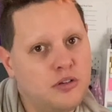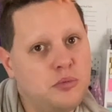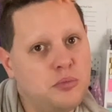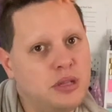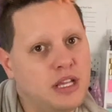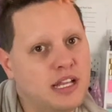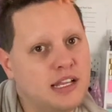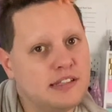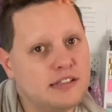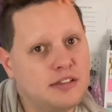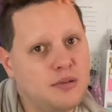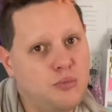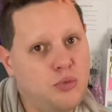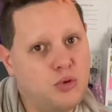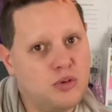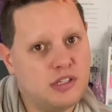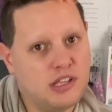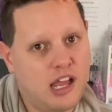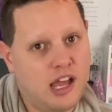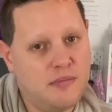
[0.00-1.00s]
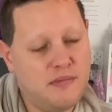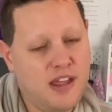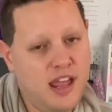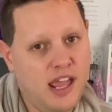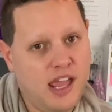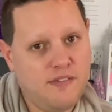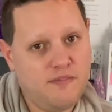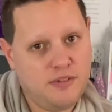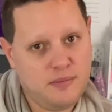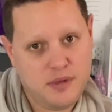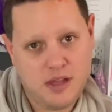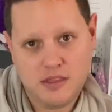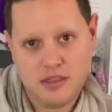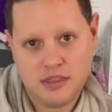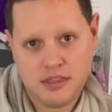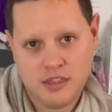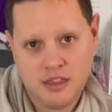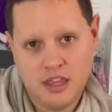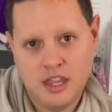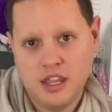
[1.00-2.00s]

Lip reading: plus more to come every month,